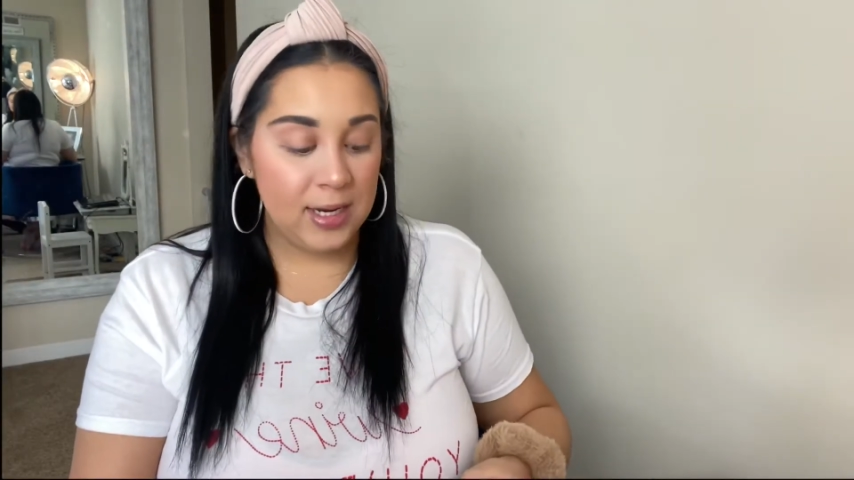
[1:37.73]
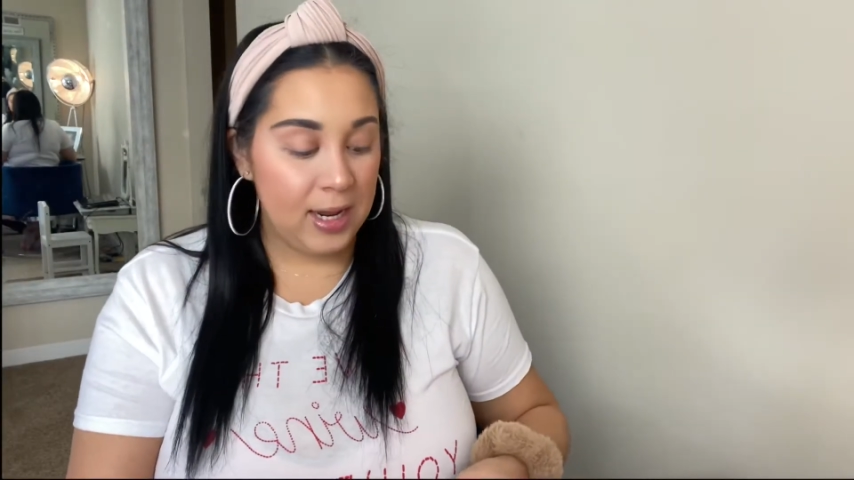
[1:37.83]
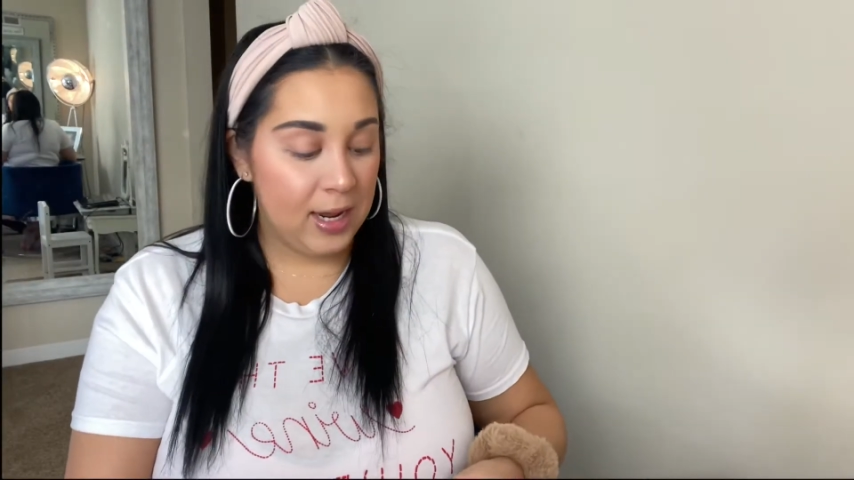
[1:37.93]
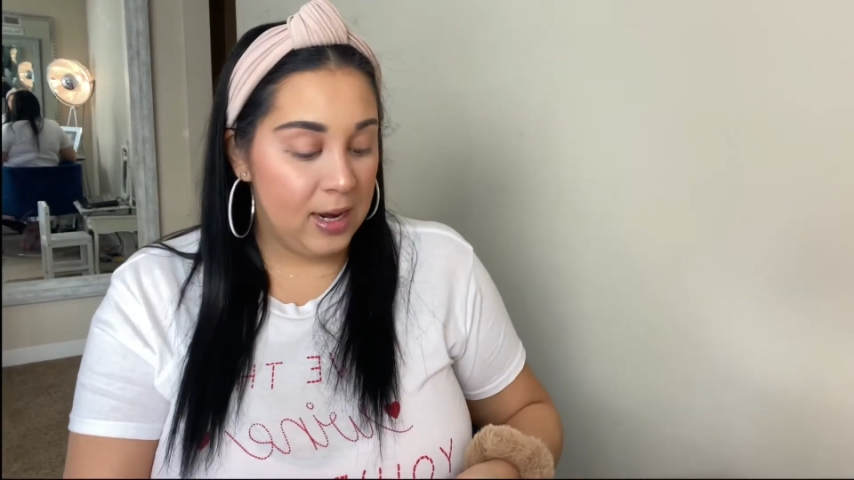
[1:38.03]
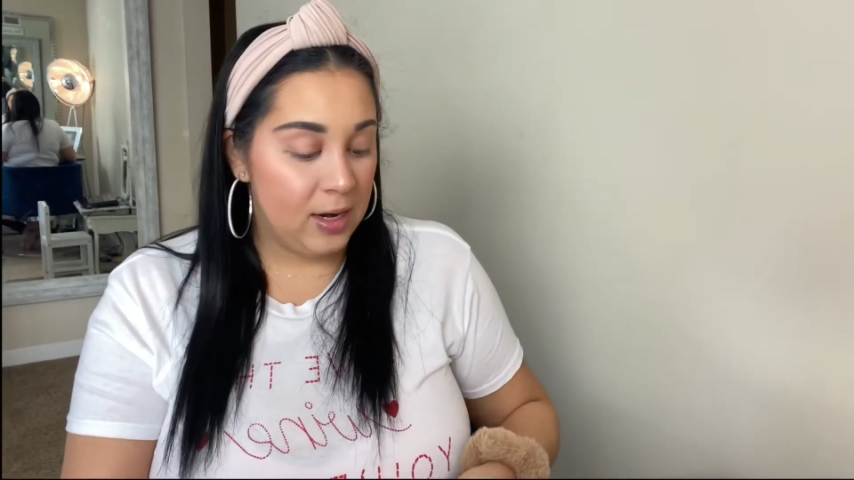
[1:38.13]

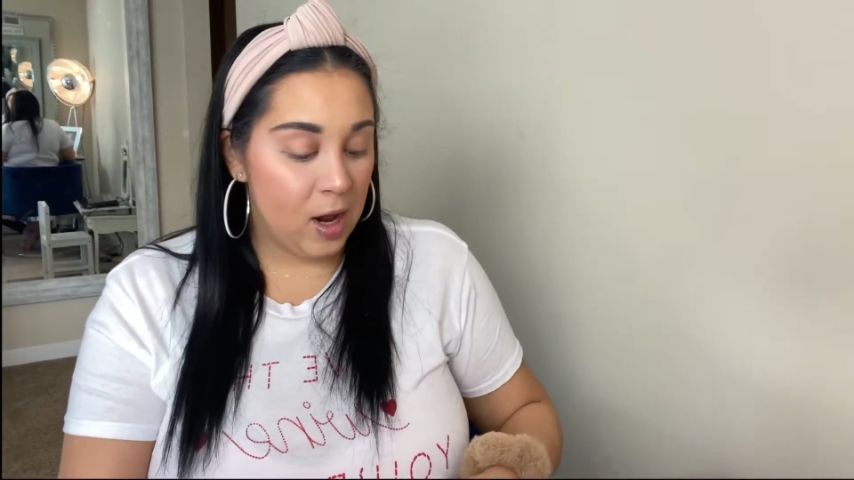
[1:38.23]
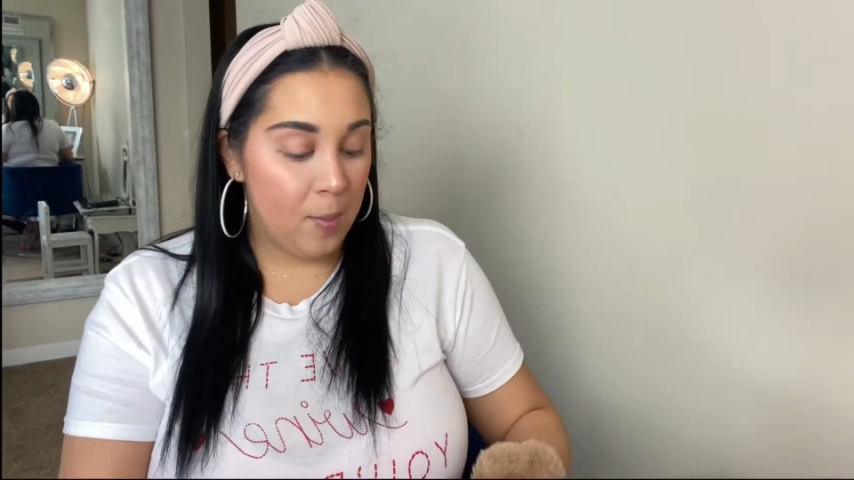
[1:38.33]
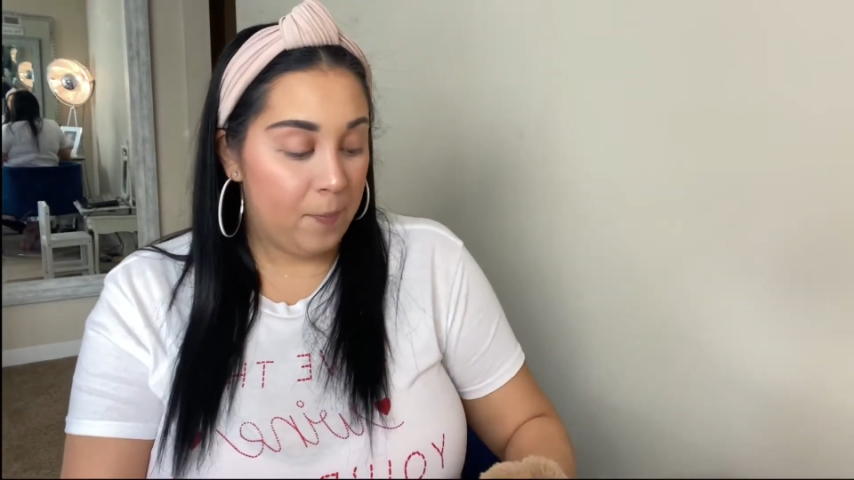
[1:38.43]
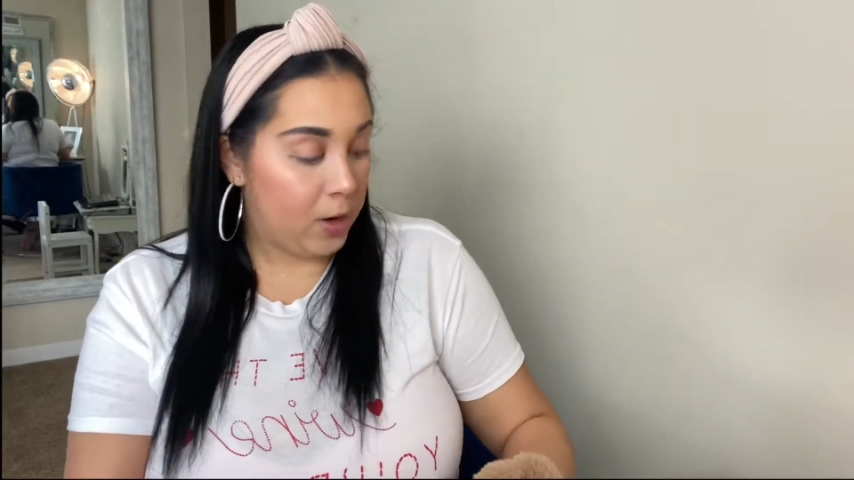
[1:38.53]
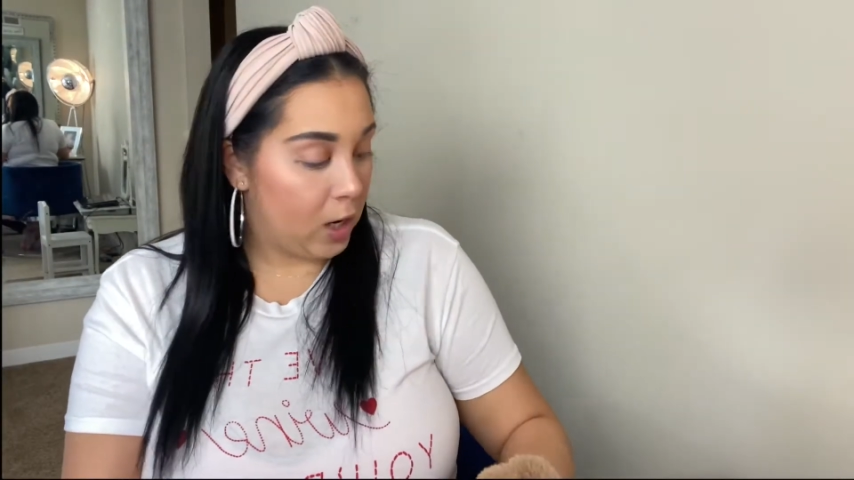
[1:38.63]
and a
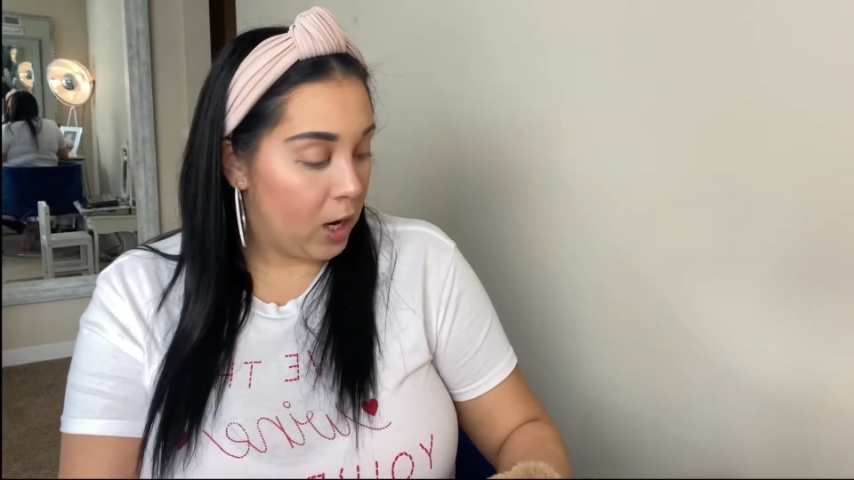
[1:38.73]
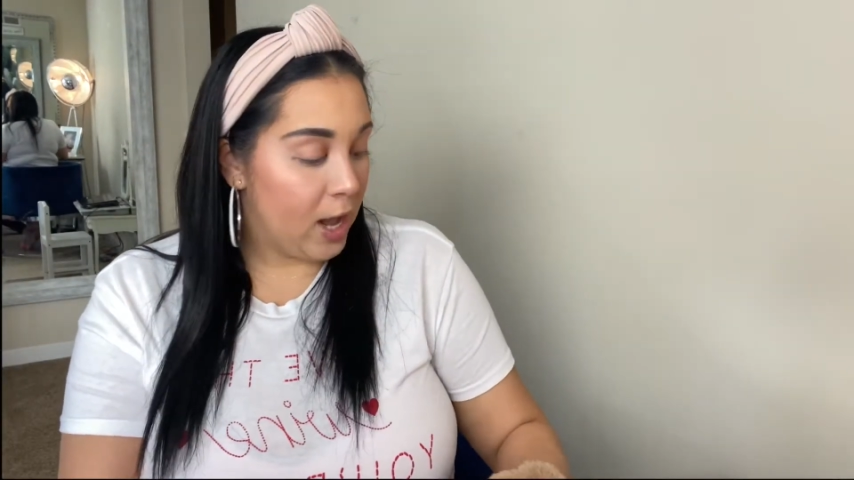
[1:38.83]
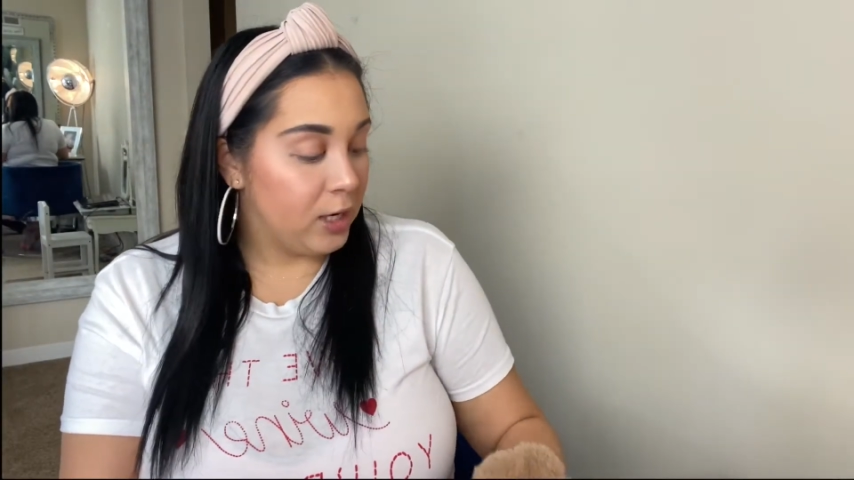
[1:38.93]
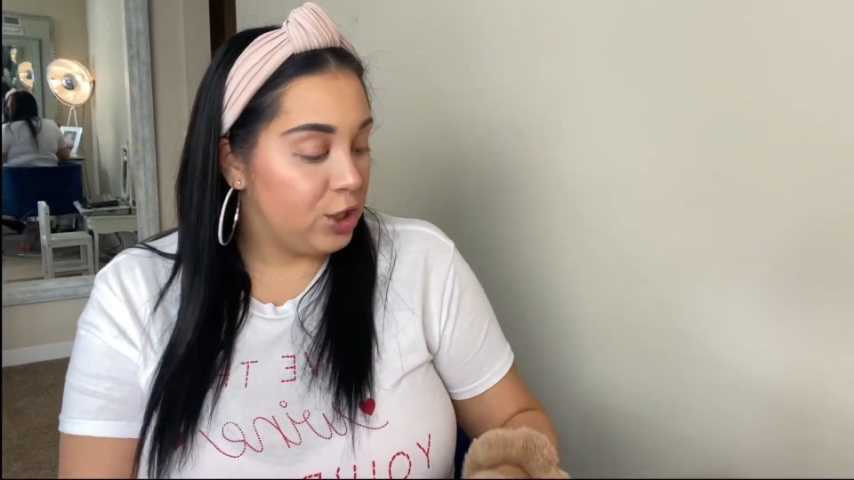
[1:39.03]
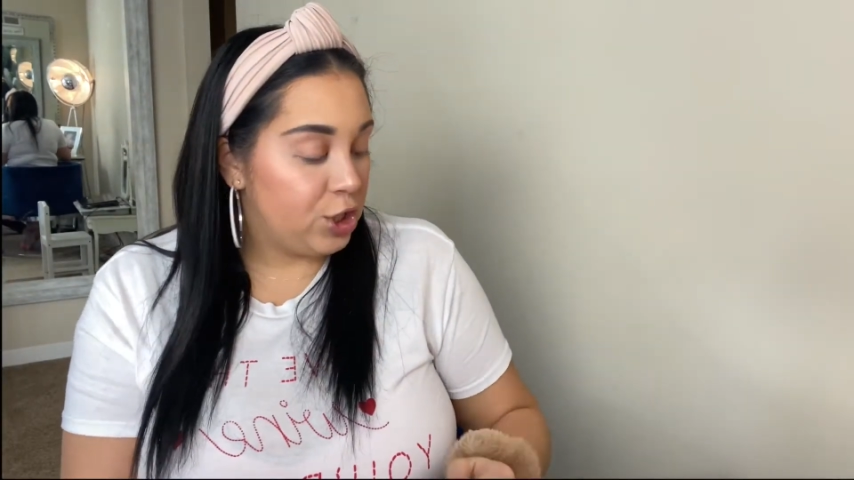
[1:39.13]

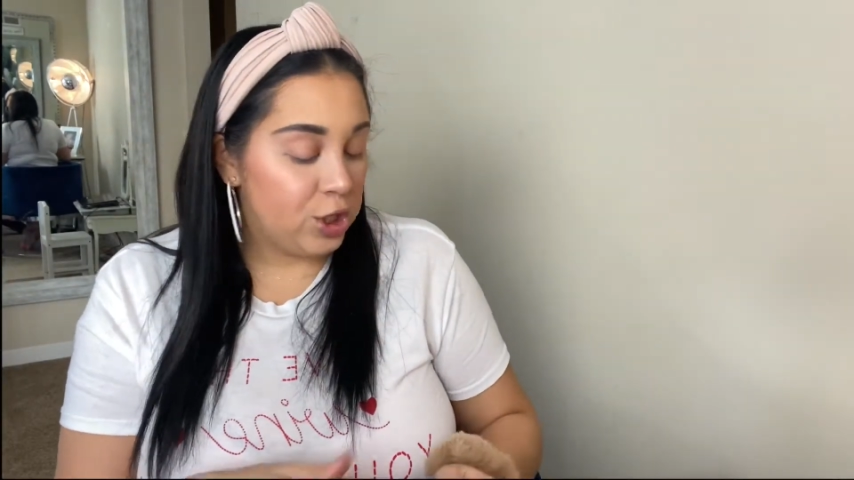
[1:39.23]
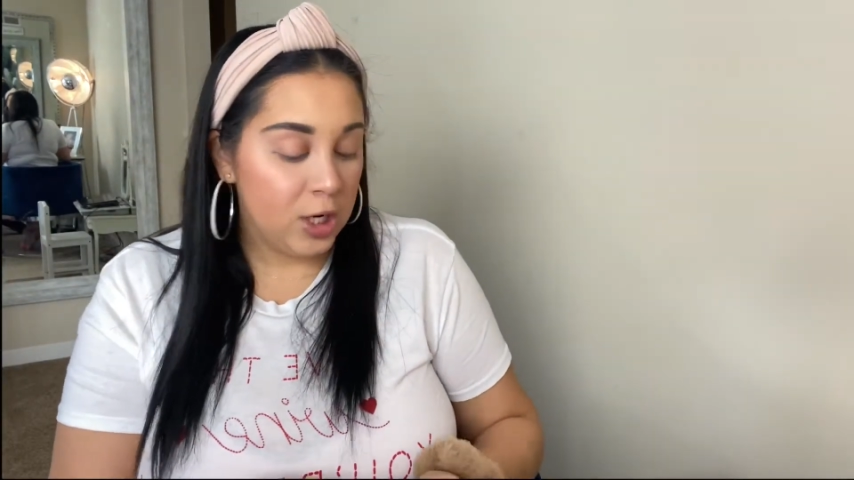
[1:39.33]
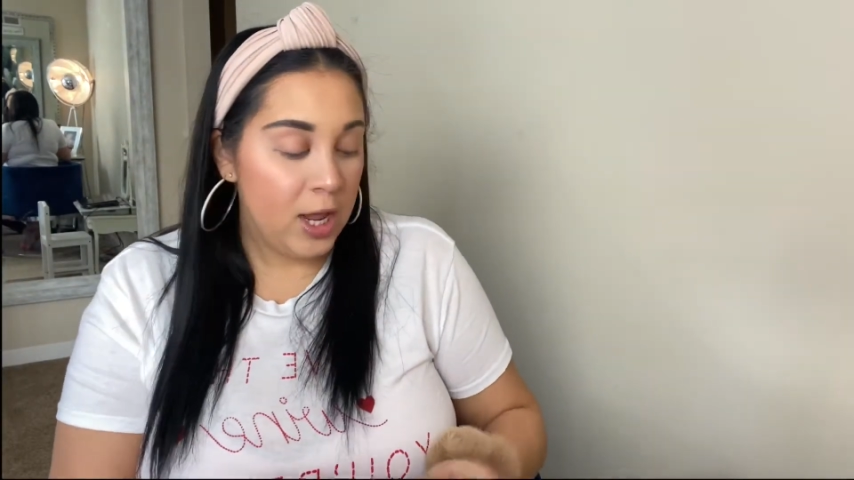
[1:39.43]
brush,